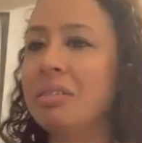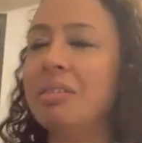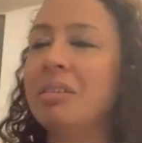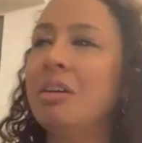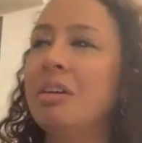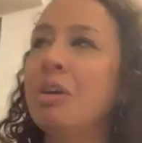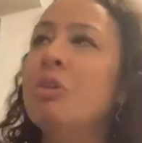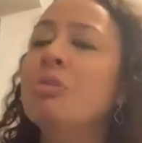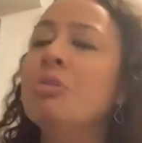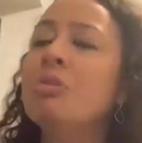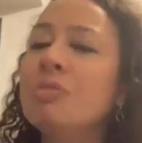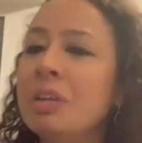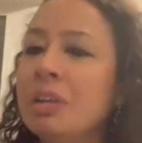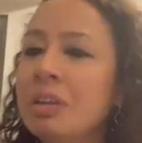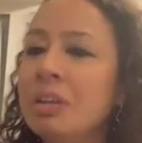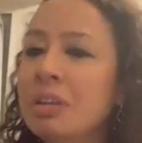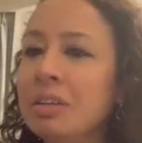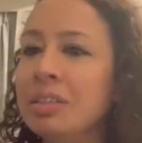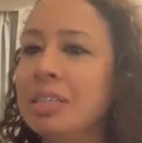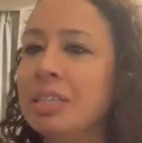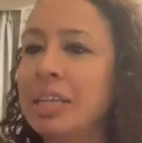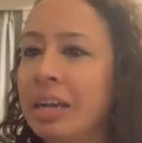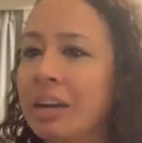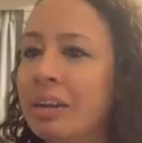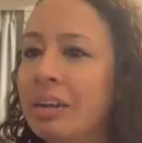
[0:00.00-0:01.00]

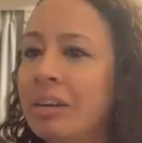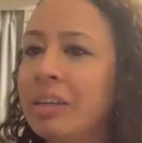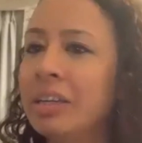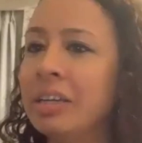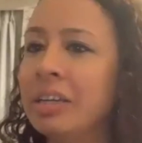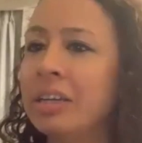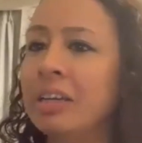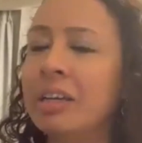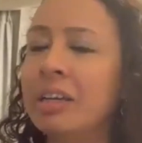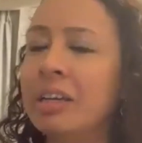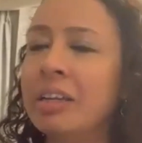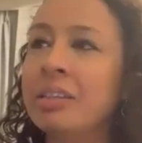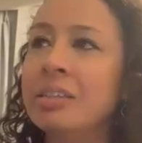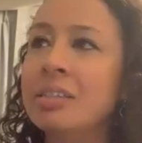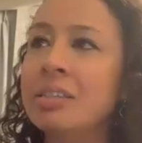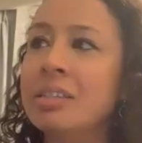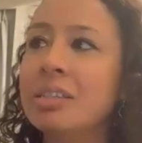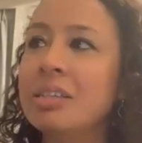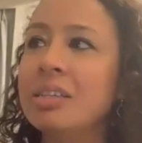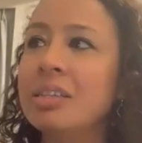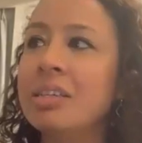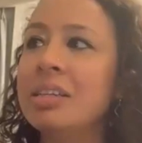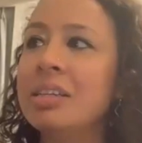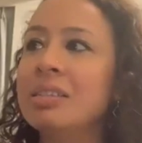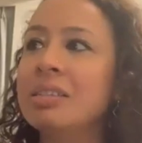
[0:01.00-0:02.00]
overlooked area, and
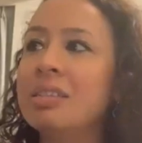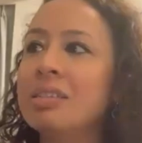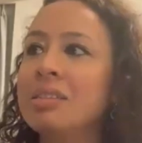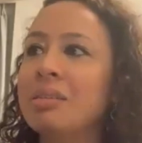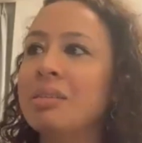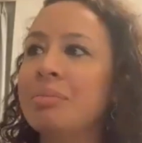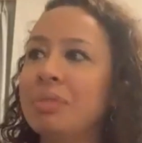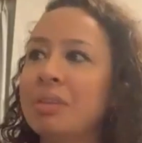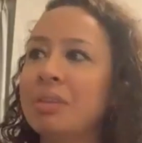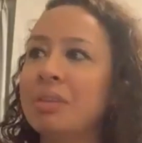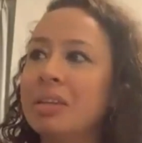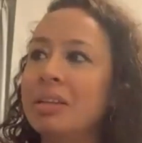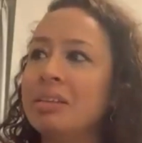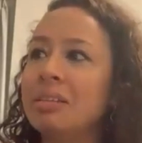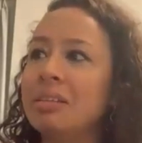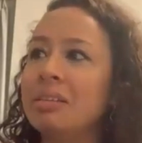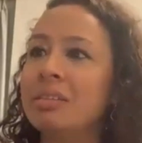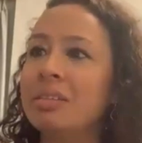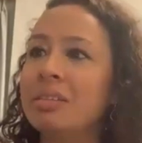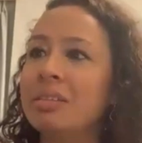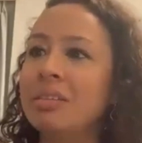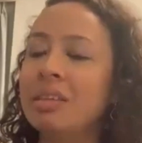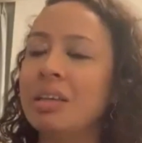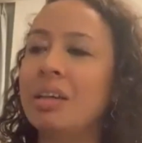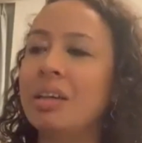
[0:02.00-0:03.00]
it's something
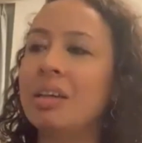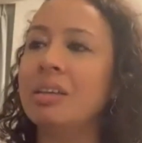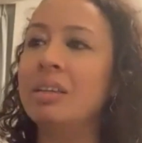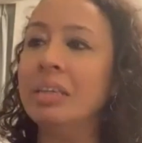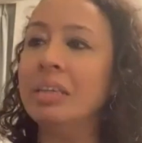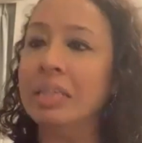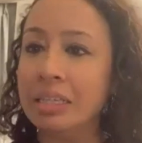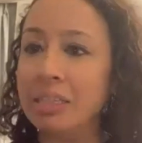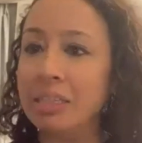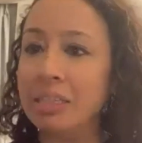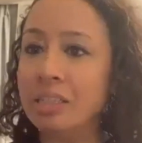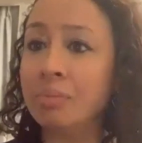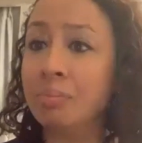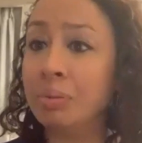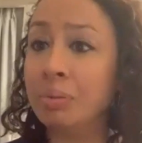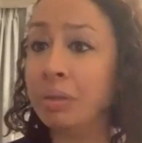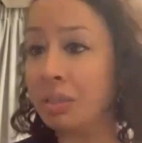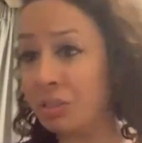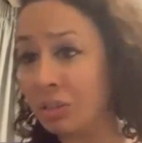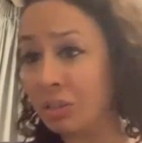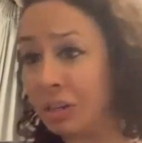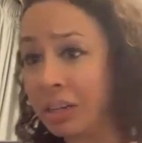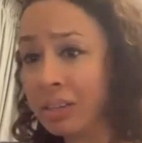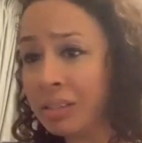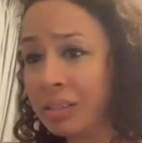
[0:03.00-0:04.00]
that needs to be
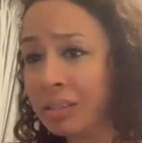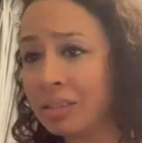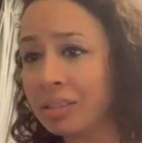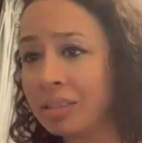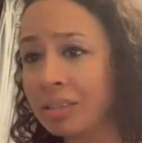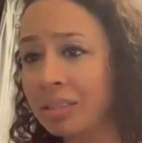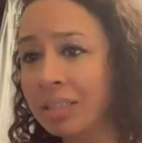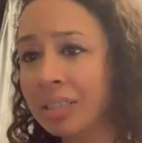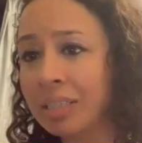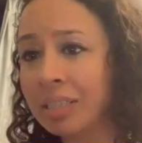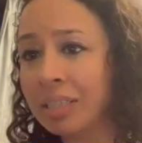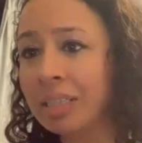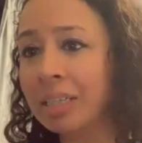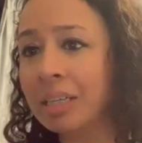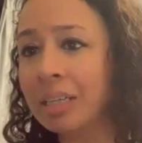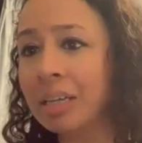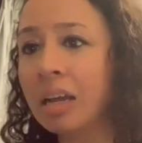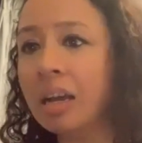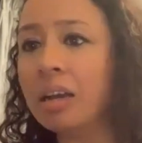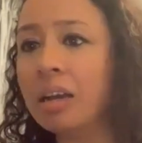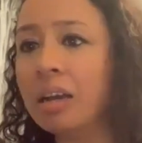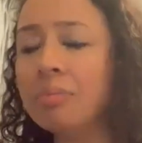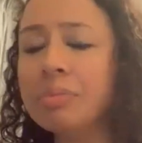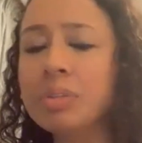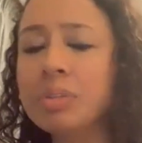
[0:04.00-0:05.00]
addressed.
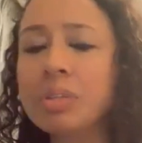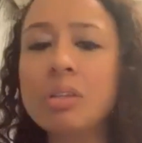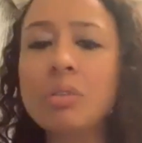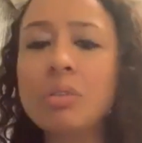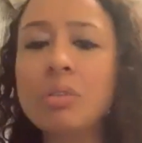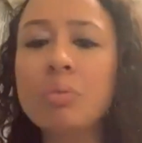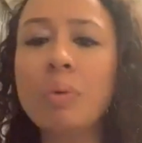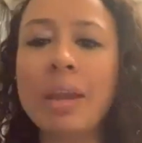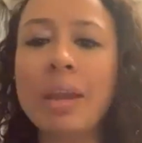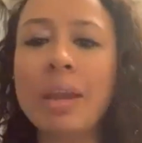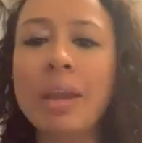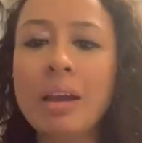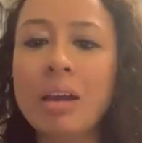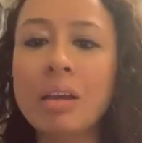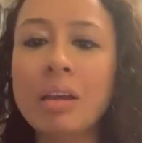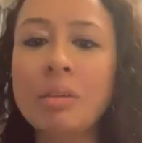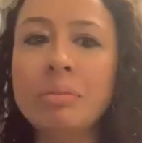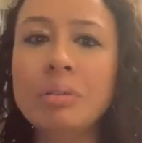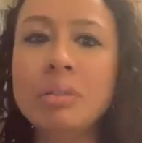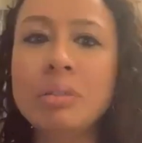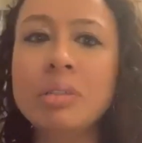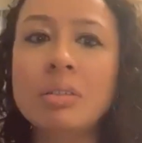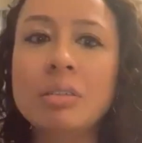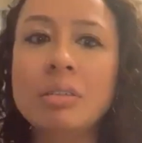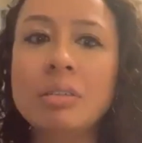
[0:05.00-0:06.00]
So the way I
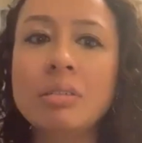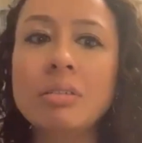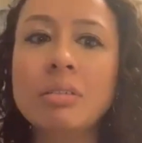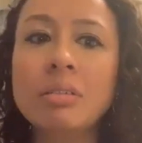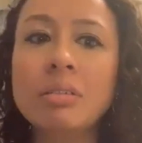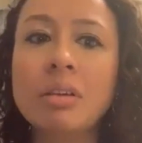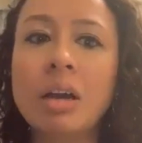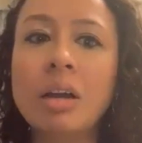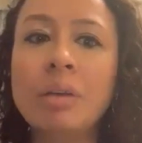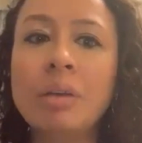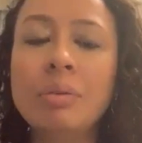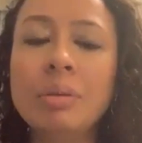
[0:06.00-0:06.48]
would